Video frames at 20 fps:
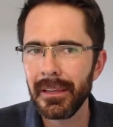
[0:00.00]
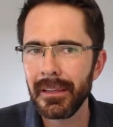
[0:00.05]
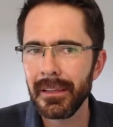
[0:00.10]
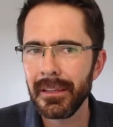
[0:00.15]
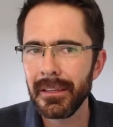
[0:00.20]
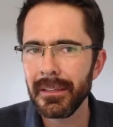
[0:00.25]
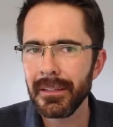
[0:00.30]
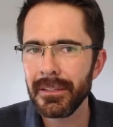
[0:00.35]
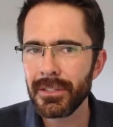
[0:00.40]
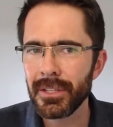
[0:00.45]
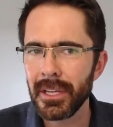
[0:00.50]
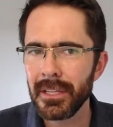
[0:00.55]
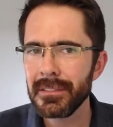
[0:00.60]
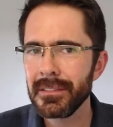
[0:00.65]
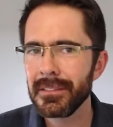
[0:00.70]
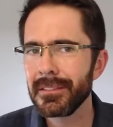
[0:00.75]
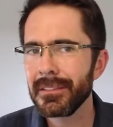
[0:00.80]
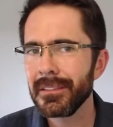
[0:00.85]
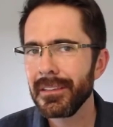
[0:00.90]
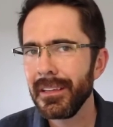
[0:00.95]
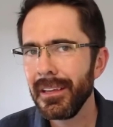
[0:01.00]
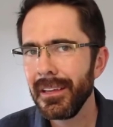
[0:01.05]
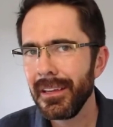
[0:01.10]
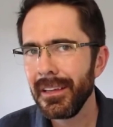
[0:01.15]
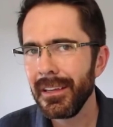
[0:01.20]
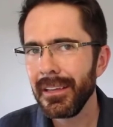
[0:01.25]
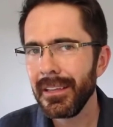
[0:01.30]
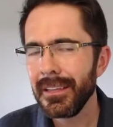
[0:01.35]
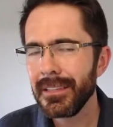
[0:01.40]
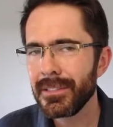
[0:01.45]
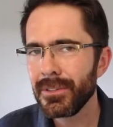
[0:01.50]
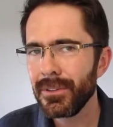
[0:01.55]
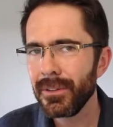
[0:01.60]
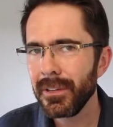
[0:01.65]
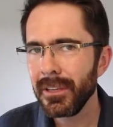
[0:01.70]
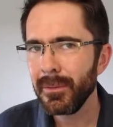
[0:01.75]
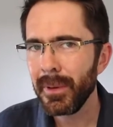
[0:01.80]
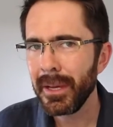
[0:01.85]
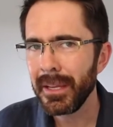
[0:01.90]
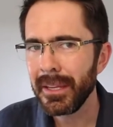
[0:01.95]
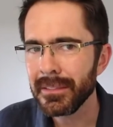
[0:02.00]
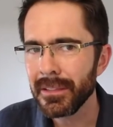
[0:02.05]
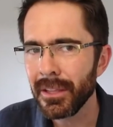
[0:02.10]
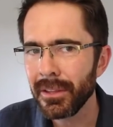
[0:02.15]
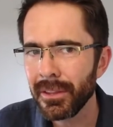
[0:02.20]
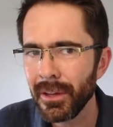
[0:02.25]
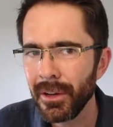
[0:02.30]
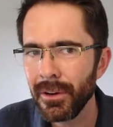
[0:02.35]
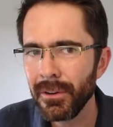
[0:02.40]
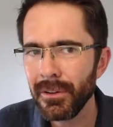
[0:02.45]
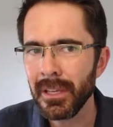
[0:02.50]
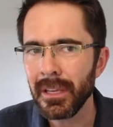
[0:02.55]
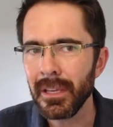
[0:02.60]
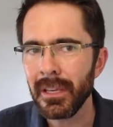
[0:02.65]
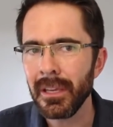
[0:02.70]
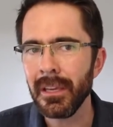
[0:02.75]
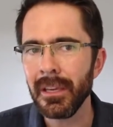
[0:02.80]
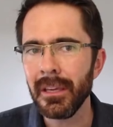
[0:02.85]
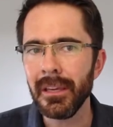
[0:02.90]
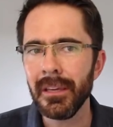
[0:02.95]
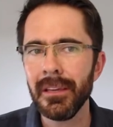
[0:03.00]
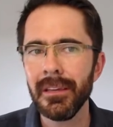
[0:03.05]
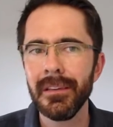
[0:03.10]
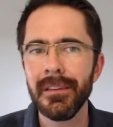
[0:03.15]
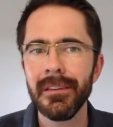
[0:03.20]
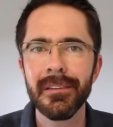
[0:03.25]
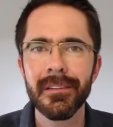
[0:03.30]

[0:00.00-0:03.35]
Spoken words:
Jesus is talking about his authority here.